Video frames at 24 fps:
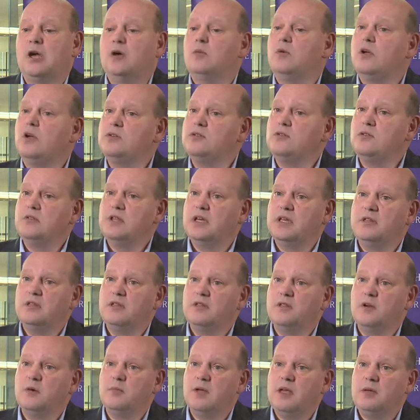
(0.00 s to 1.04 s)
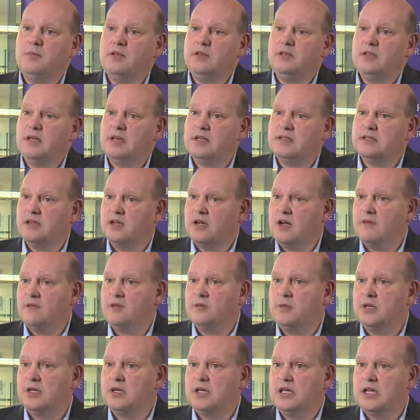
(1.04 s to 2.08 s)
We also think that there may be things the
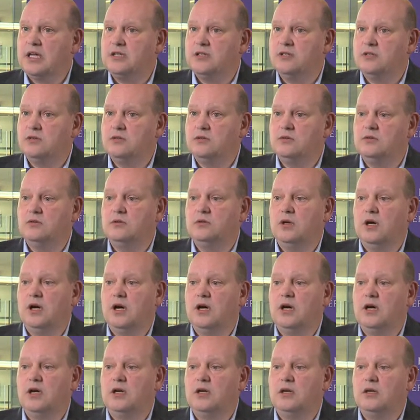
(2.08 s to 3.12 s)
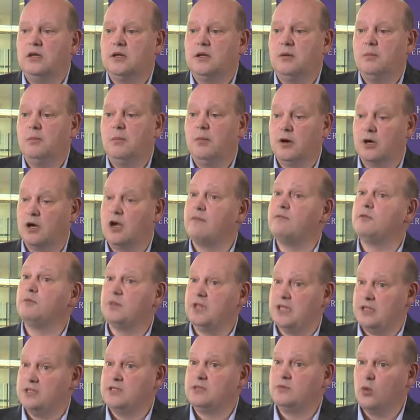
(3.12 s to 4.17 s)
government can do,
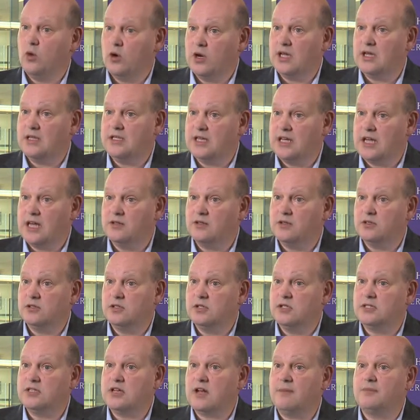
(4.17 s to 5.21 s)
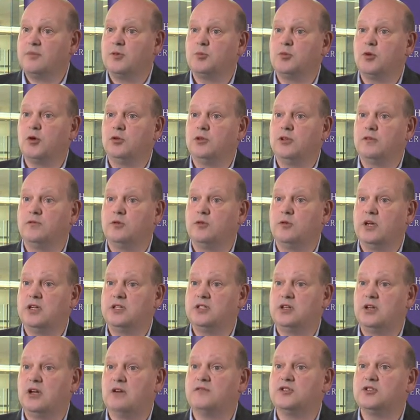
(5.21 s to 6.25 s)
governments working together to stop the
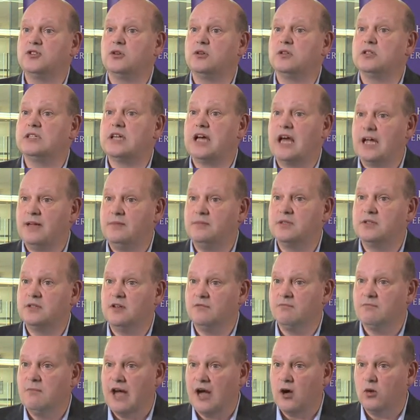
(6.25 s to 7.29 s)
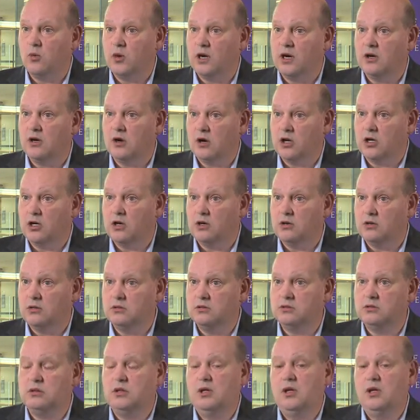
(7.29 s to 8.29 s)
proliferation of certain types of malware or code.